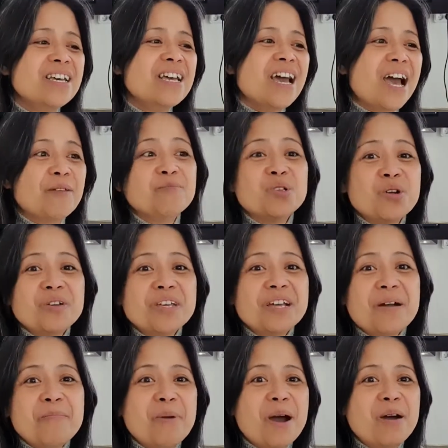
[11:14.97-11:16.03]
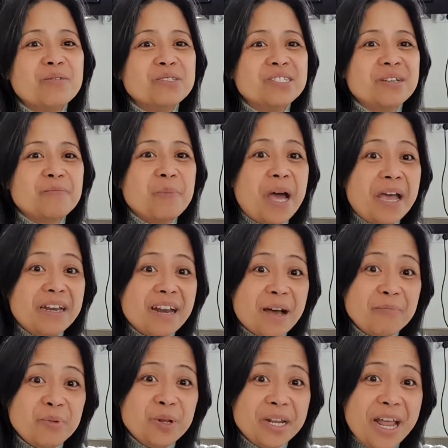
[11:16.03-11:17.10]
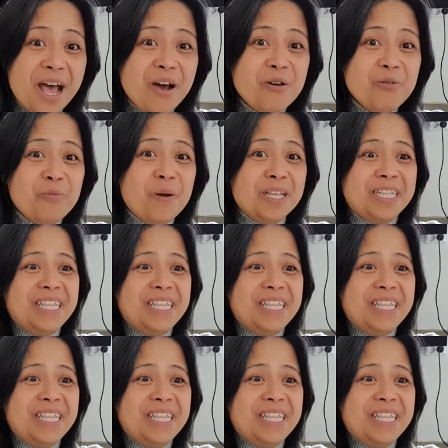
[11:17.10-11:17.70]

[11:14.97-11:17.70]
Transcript: I'm talking about the pineapple now, but